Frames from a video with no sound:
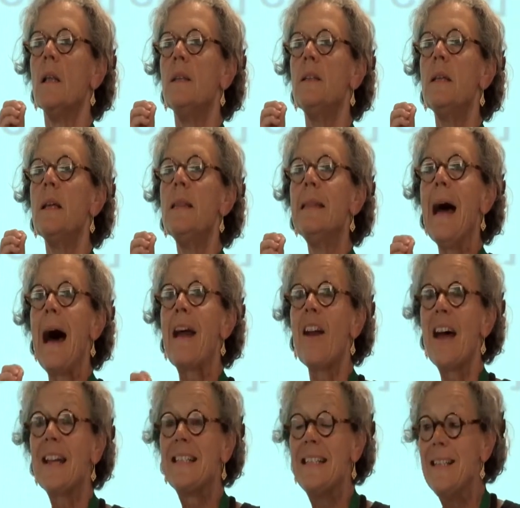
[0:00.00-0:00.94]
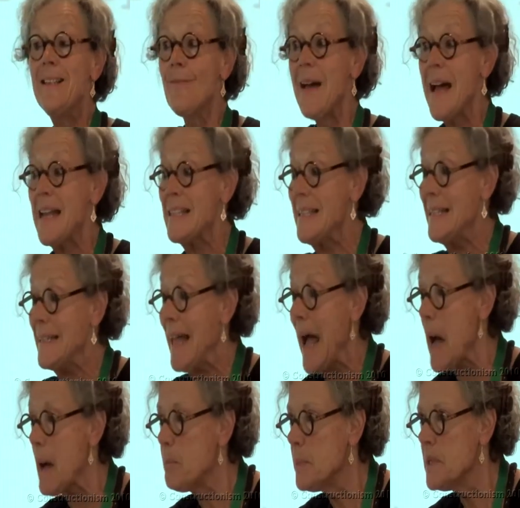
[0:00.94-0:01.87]
the narrative as it
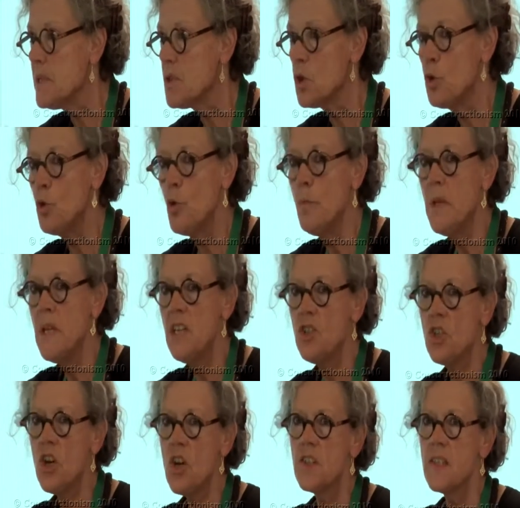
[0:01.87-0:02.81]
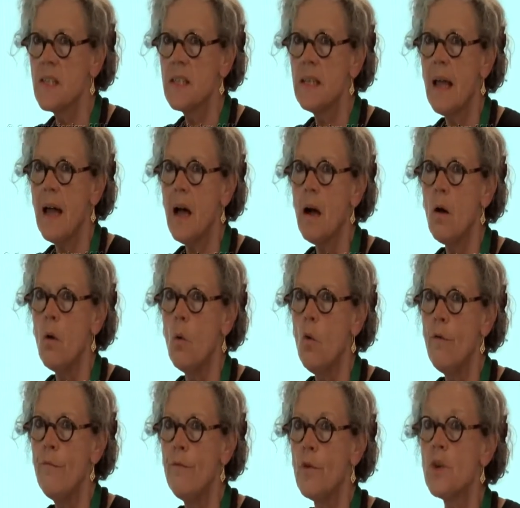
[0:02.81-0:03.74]
happens to me just now
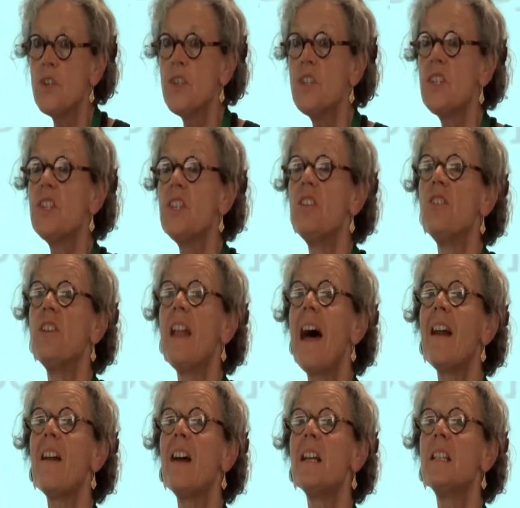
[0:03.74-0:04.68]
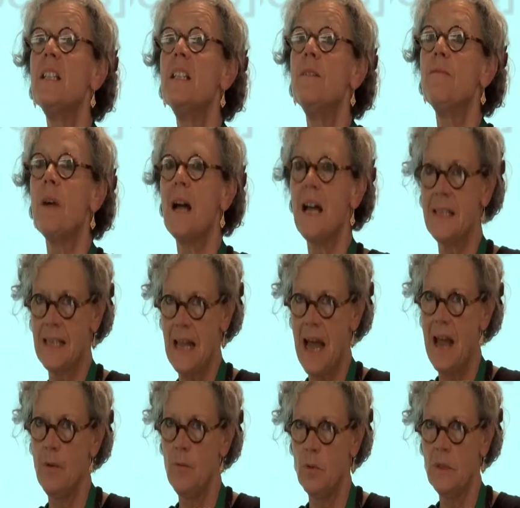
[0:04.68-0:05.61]
versus the narrative as
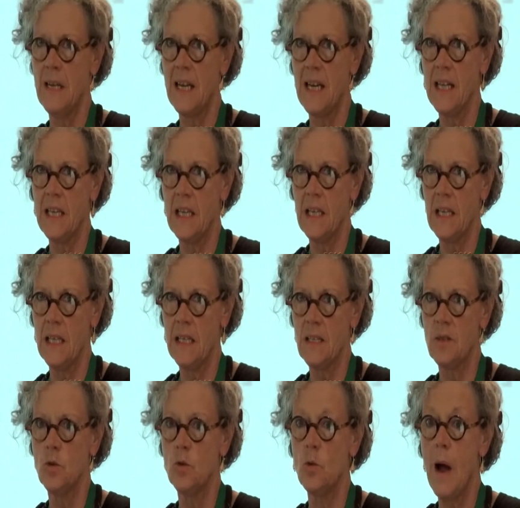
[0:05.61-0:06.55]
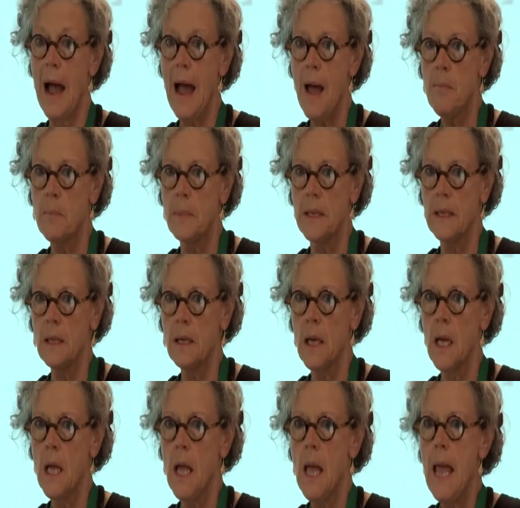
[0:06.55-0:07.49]
I would like it to happen.
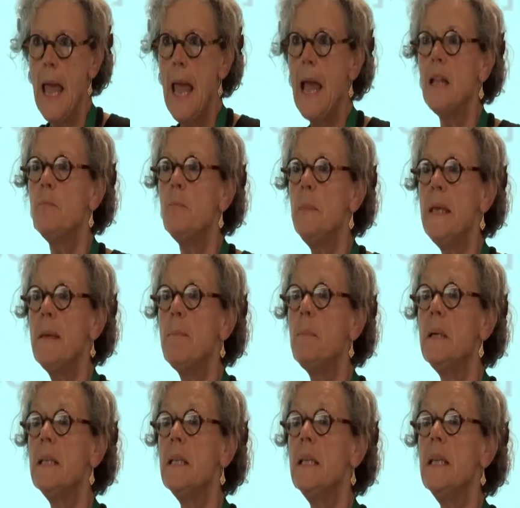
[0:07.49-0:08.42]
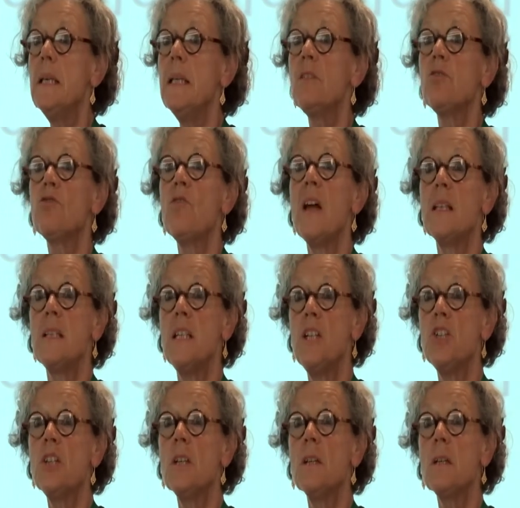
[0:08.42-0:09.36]
And people need
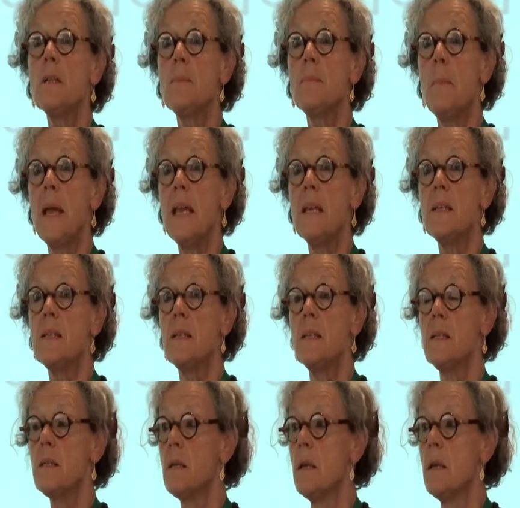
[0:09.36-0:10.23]
transitional spaces,